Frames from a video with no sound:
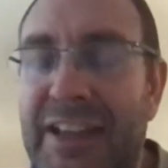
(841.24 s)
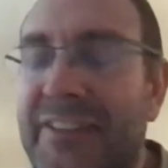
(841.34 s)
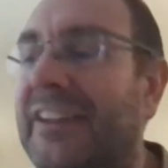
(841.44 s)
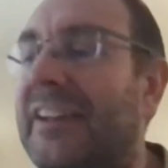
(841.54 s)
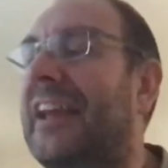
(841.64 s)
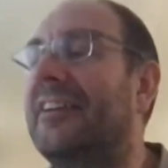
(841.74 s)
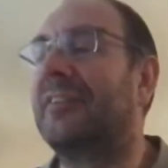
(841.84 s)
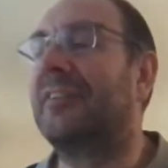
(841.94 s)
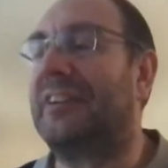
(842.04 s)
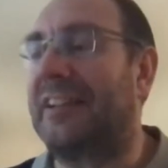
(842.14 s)
So let's get into
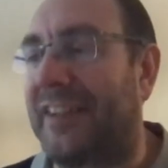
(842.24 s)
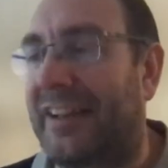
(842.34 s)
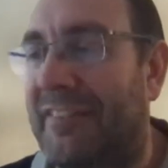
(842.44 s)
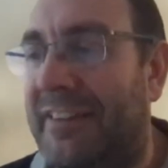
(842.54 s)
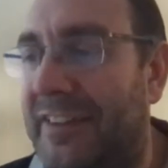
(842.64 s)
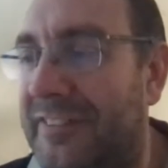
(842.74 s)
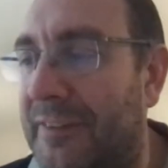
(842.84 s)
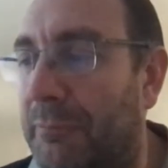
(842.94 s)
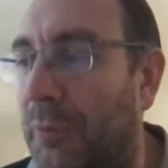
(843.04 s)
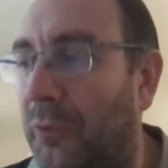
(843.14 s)
some of the detail around this
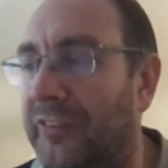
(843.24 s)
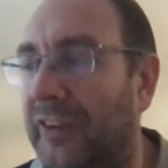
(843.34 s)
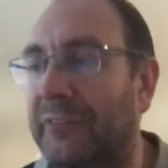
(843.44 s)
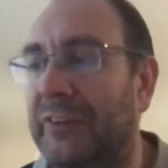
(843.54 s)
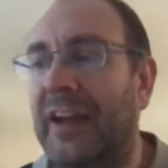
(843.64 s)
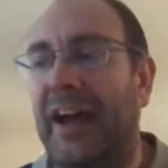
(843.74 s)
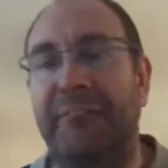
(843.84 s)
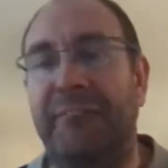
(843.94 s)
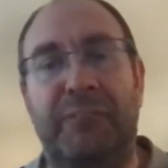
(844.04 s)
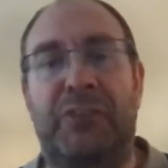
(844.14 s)
then, Paul. So
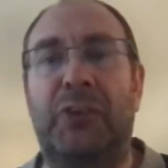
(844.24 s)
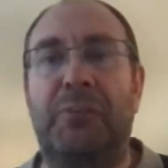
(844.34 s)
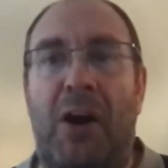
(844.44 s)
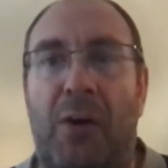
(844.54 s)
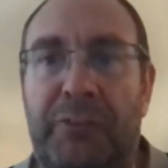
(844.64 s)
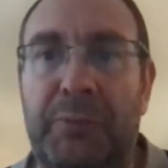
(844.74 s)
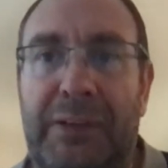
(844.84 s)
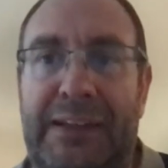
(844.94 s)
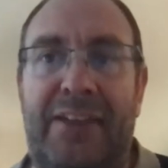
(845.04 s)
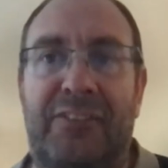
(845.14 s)
we're talking about optimal
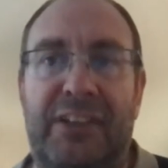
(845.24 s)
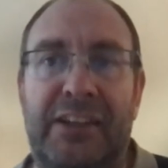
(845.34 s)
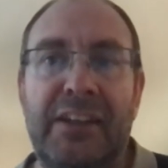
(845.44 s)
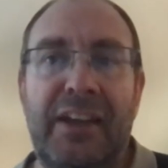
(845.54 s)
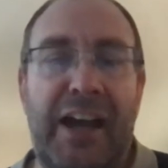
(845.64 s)
accounting.